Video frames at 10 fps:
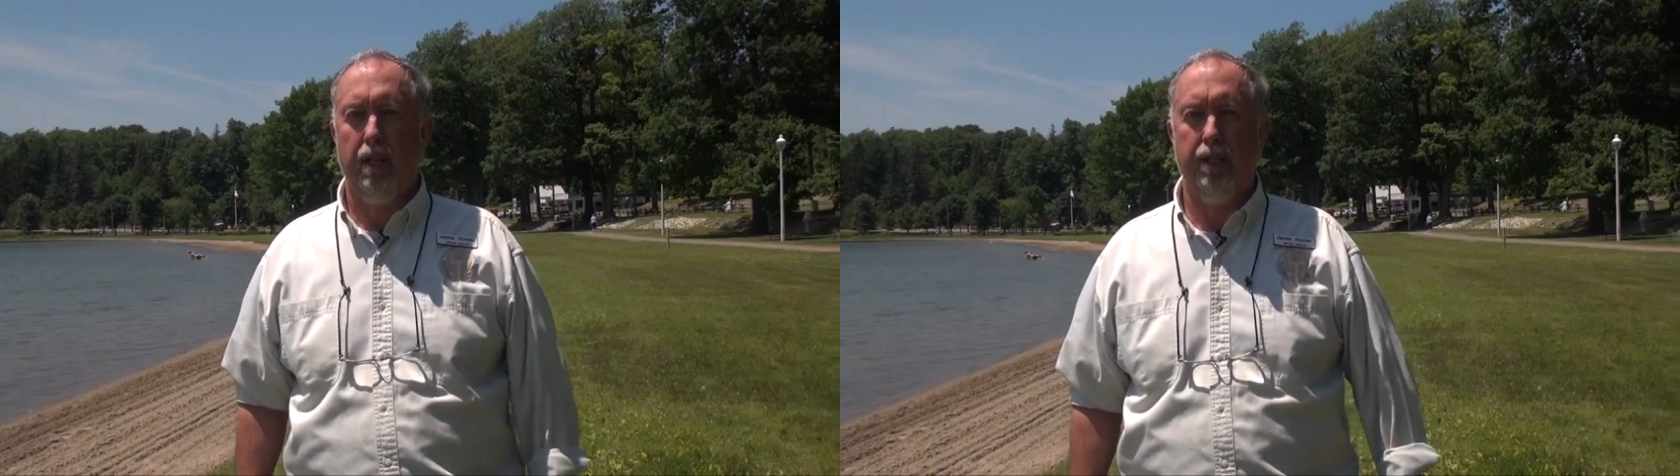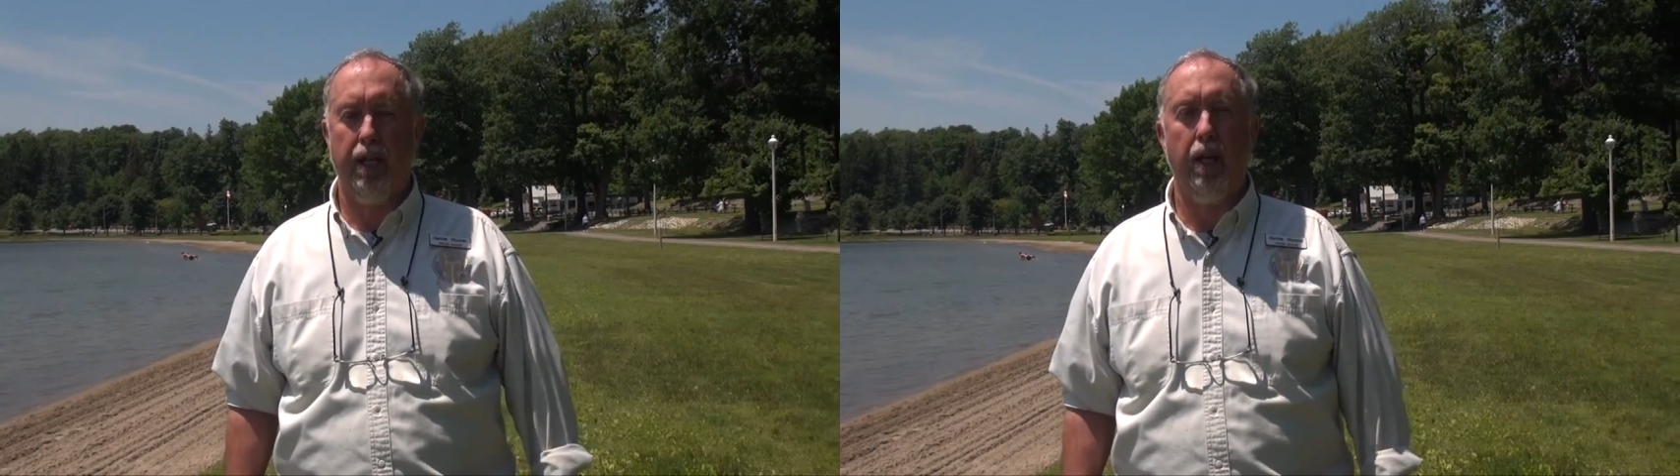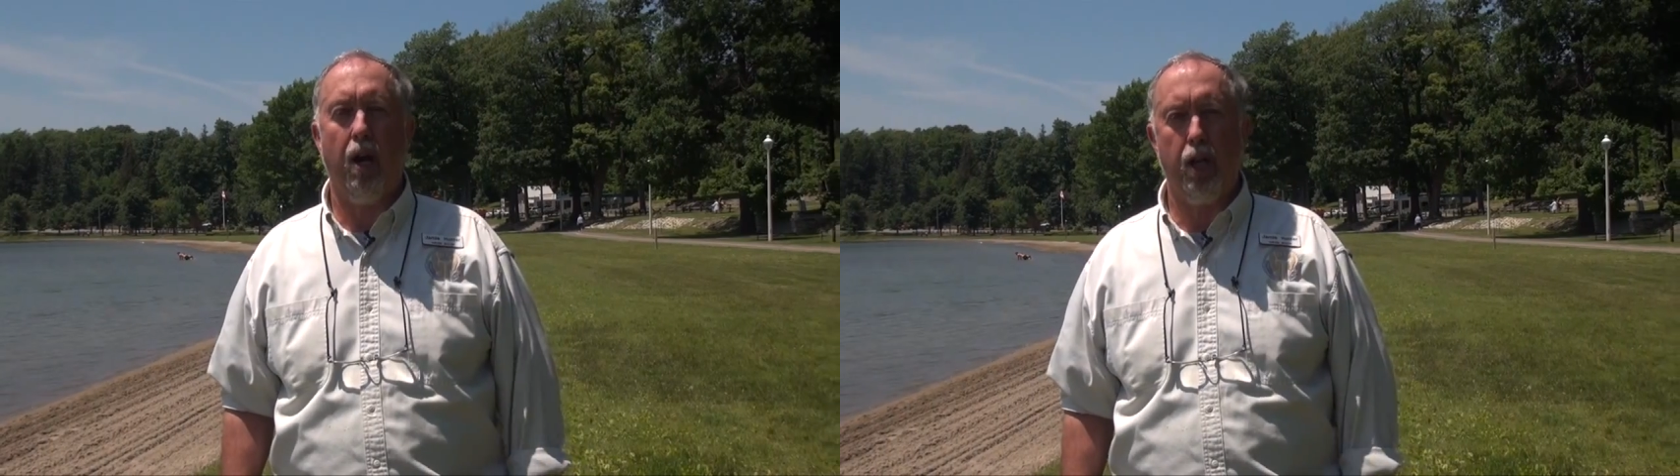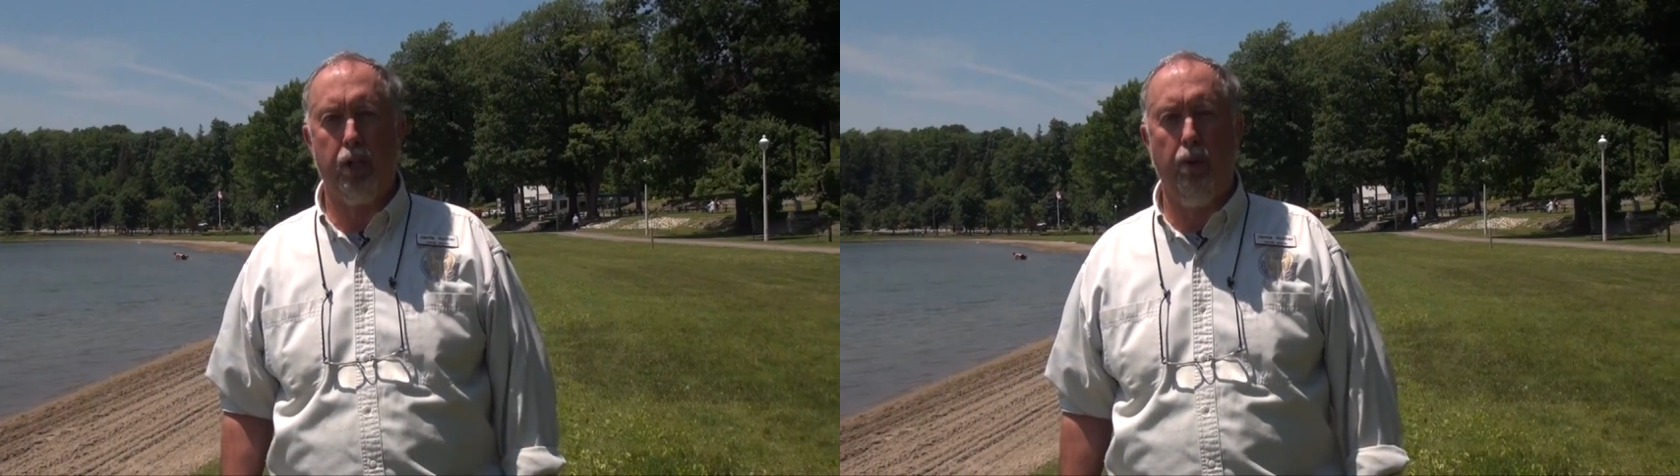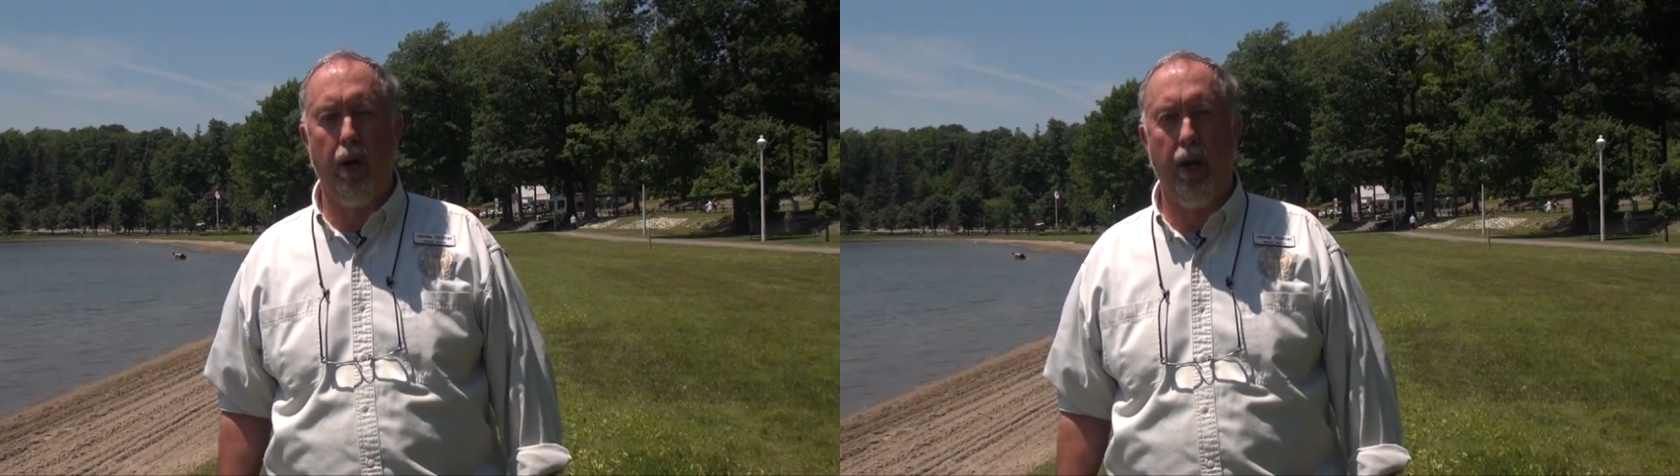is the
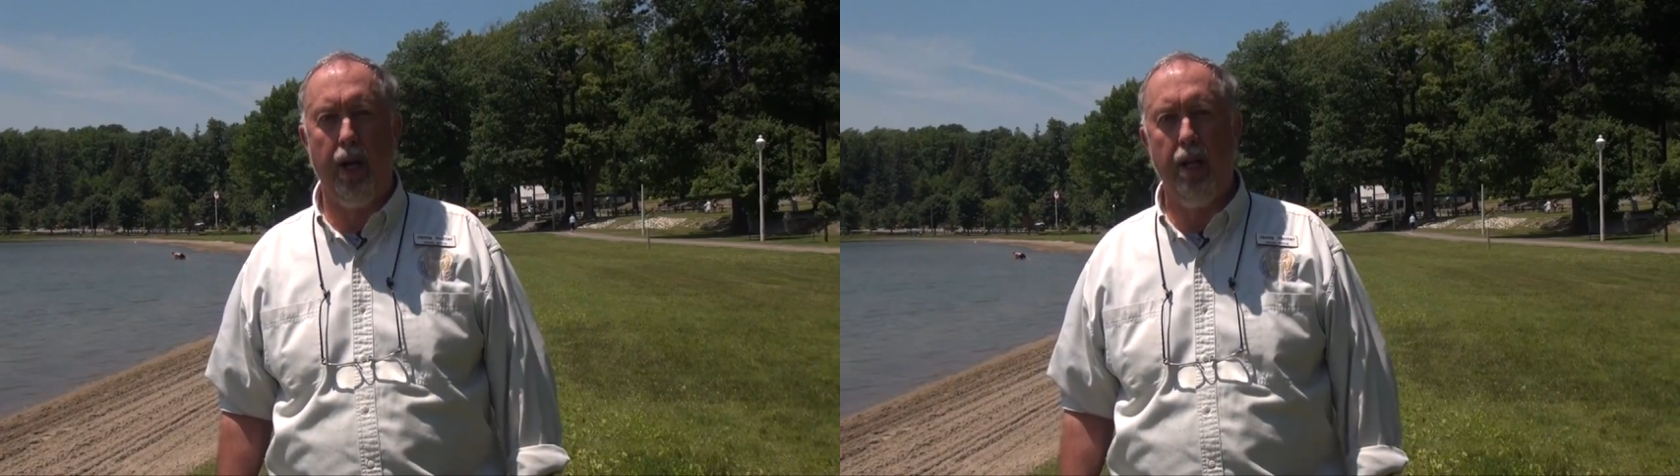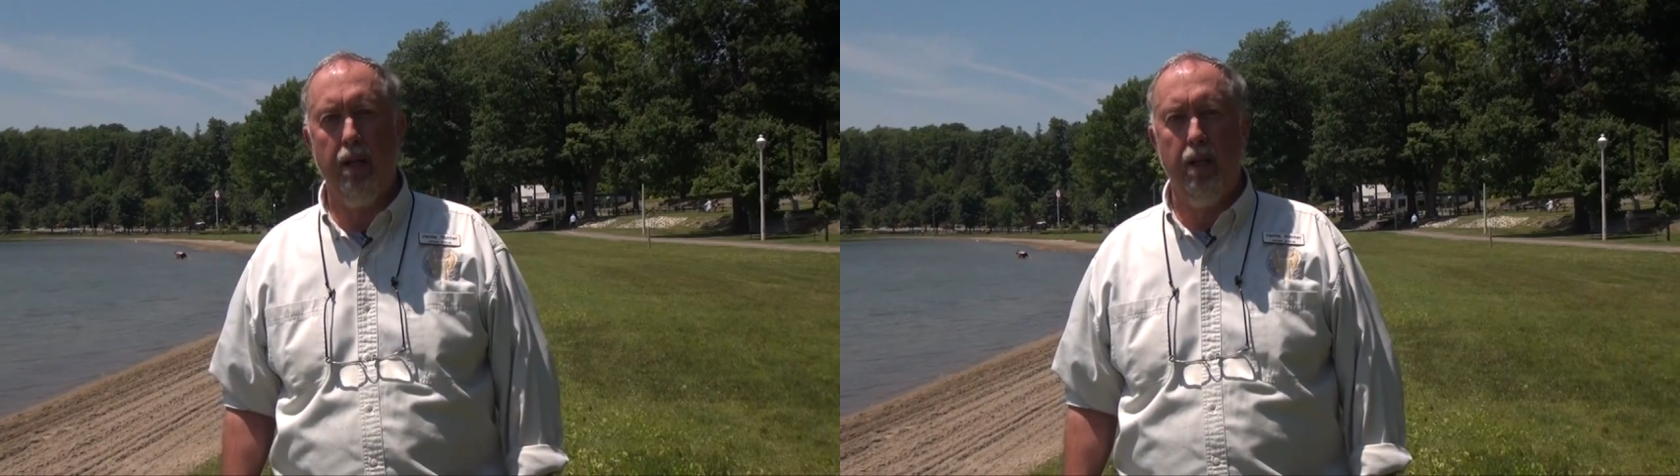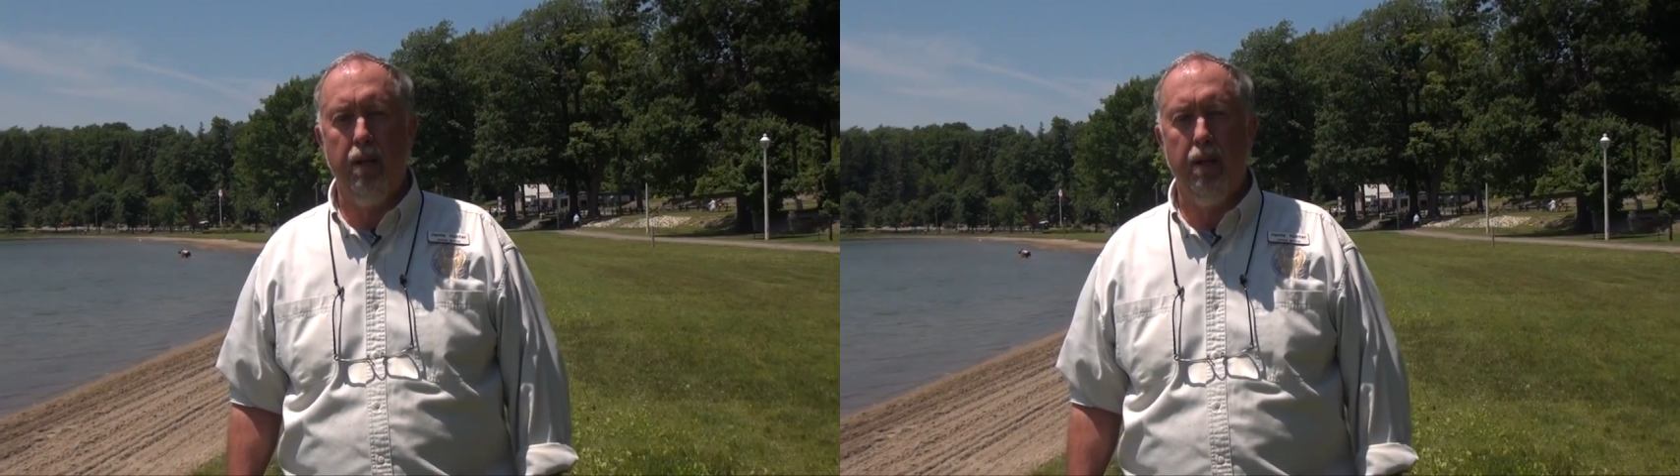ossuary.